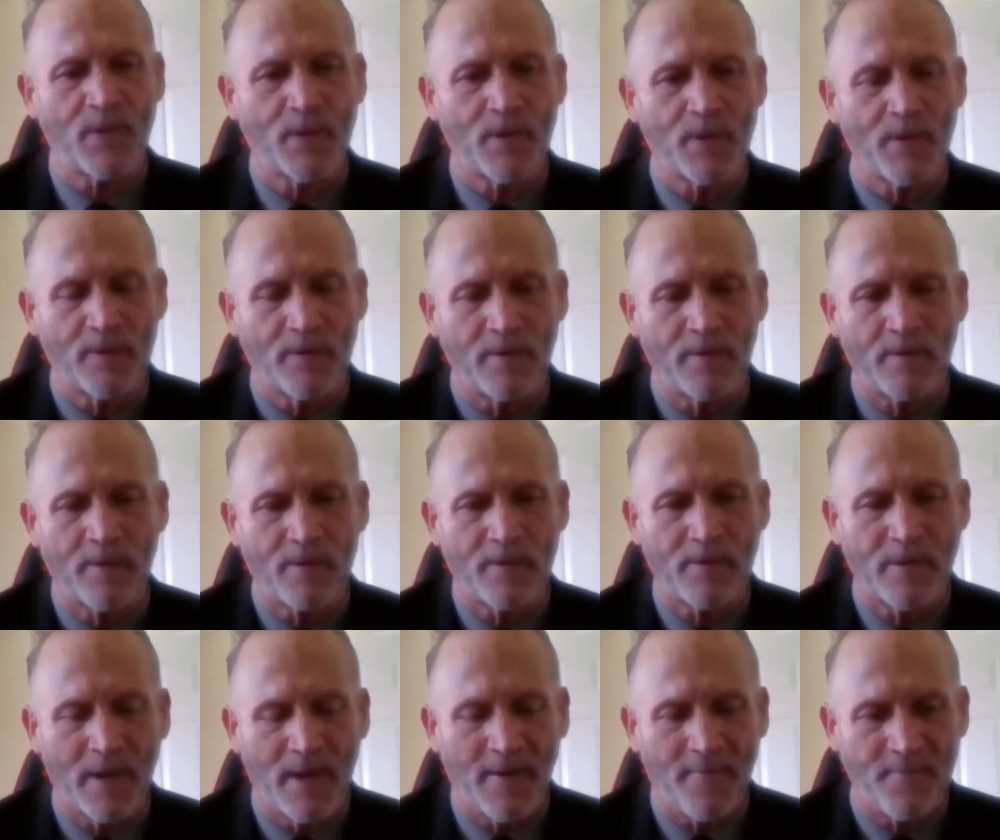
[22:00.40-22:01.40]
her
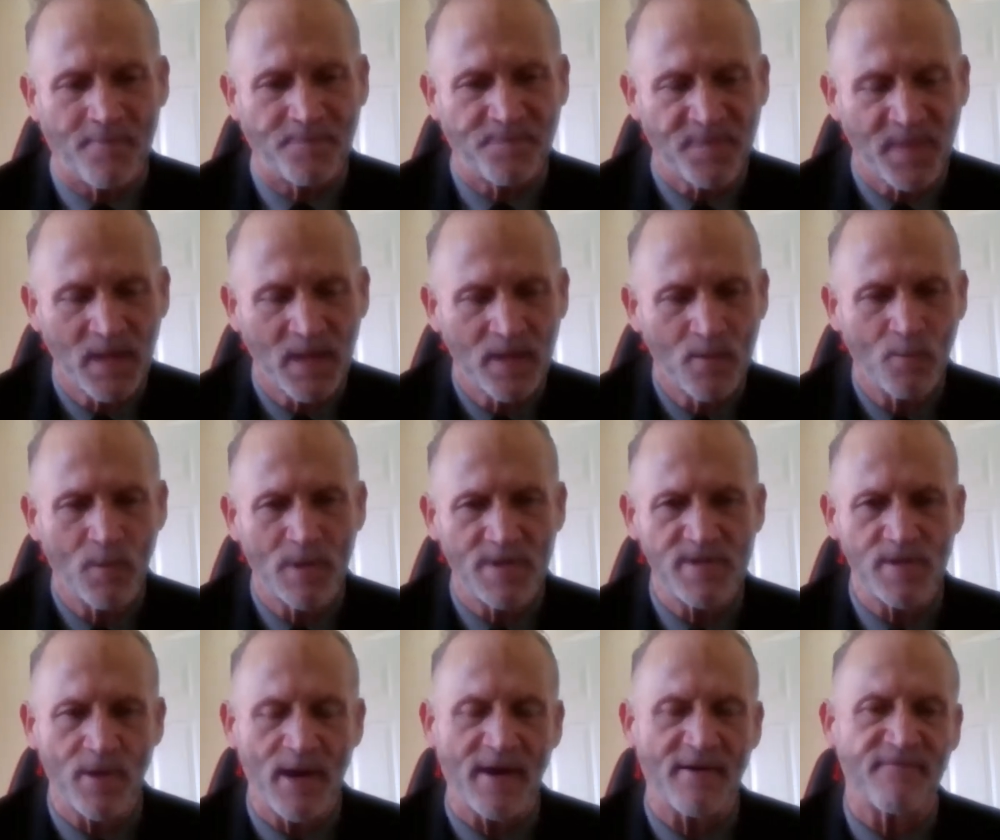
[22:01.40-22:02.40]

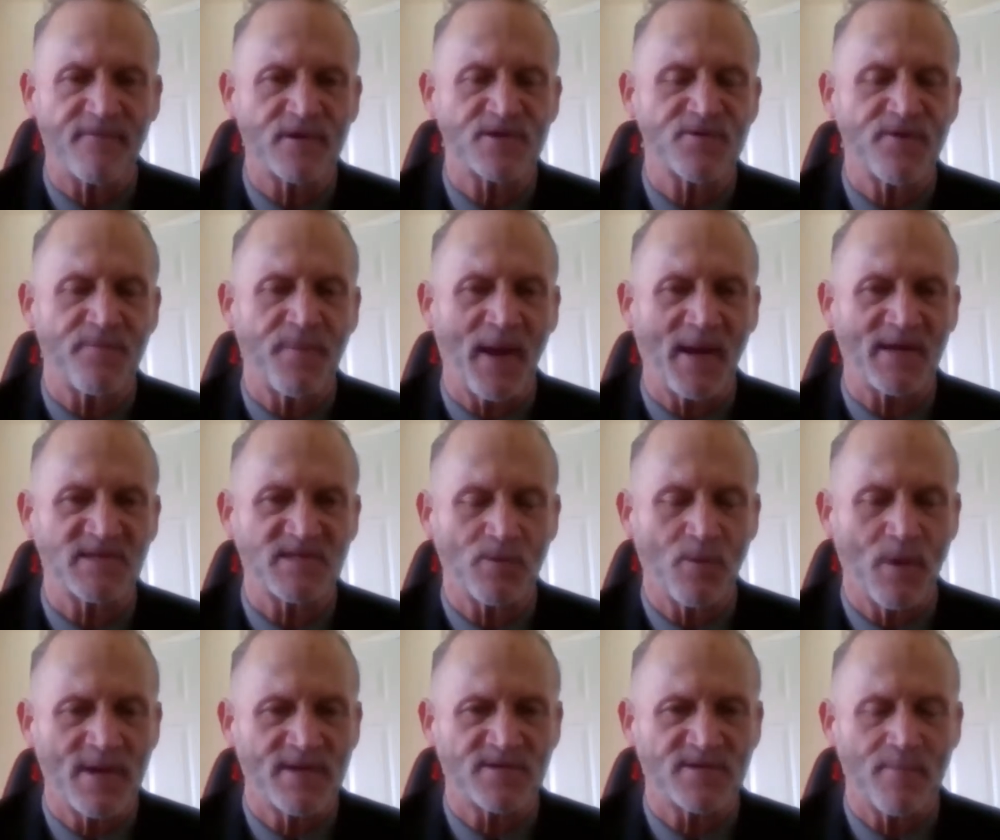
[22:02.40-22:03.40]
1-year anniversary of
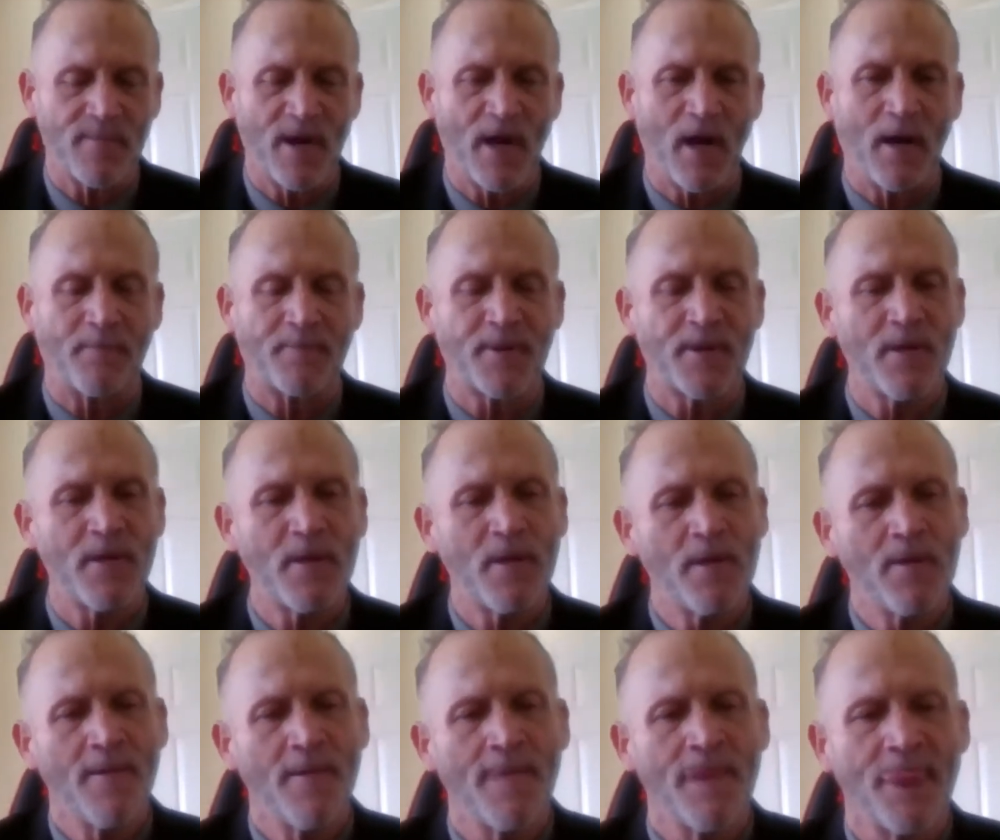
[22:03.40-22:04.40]
passing away is coming up.
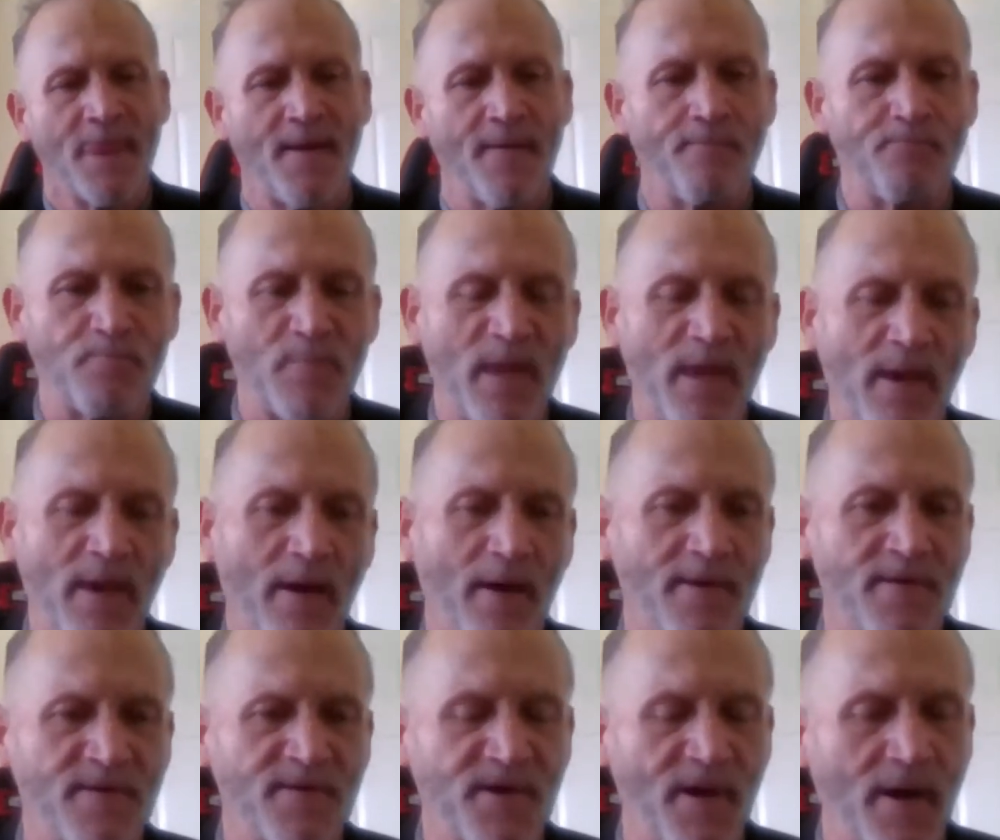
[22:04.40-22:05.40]

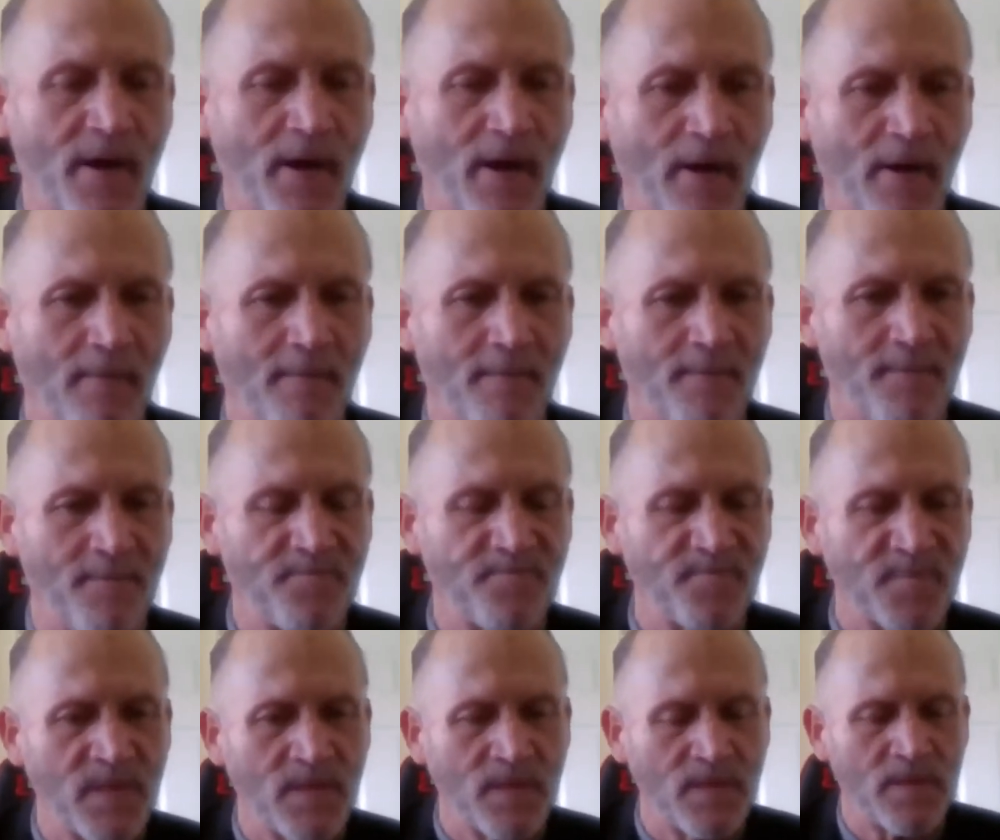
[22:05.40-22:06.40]
And
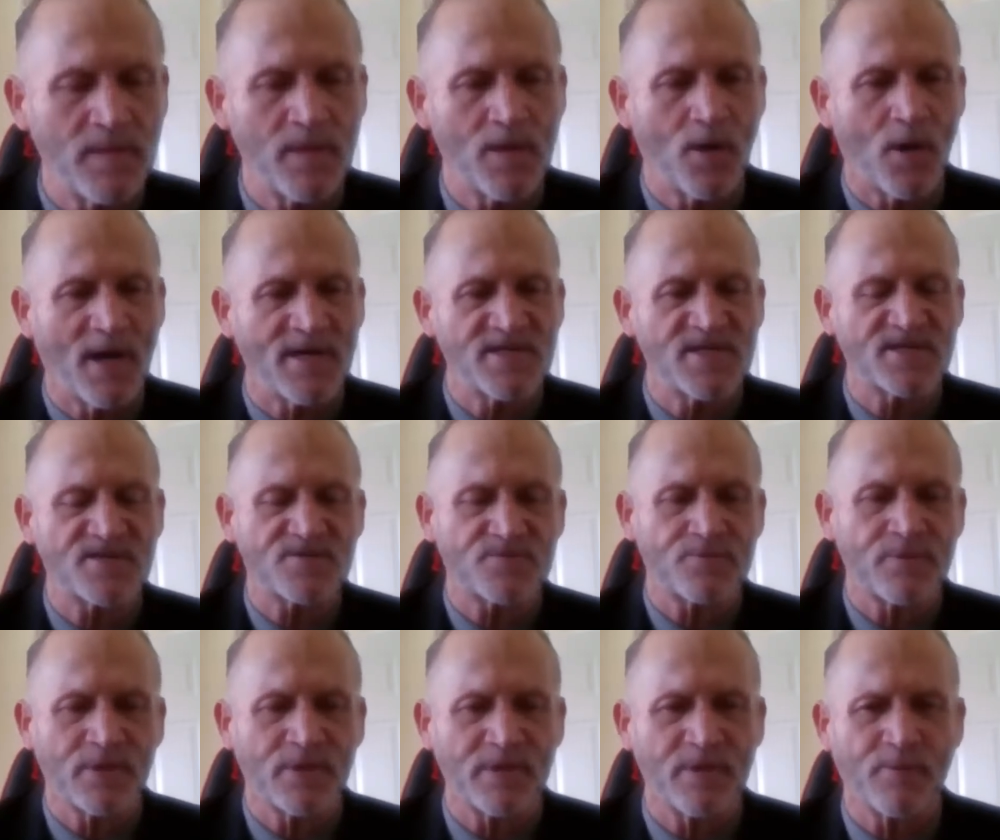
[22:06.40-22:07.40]
I
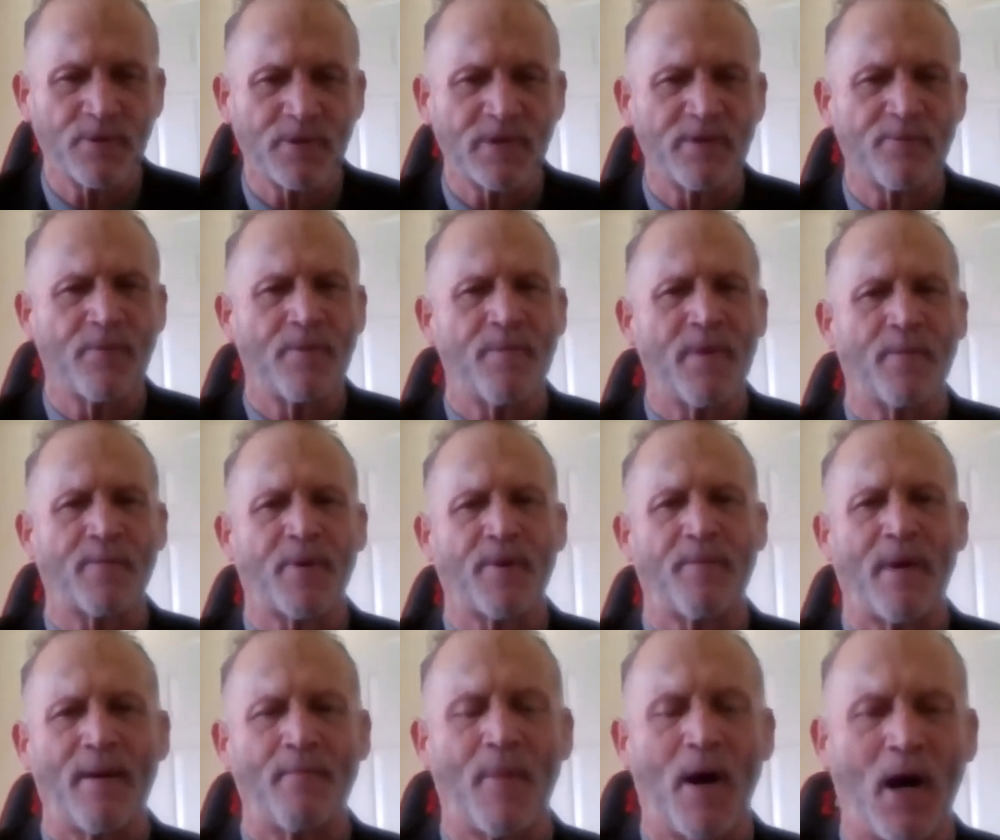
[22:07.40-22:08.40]
just really, really
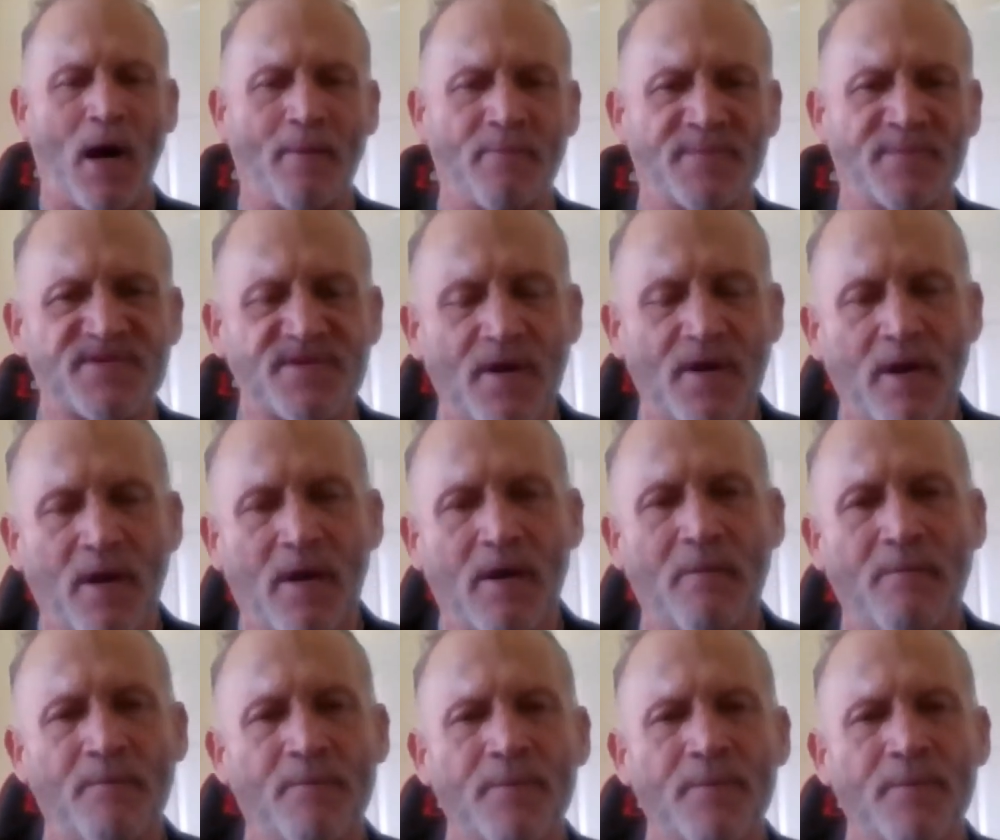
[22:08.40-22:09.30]
remember my mom's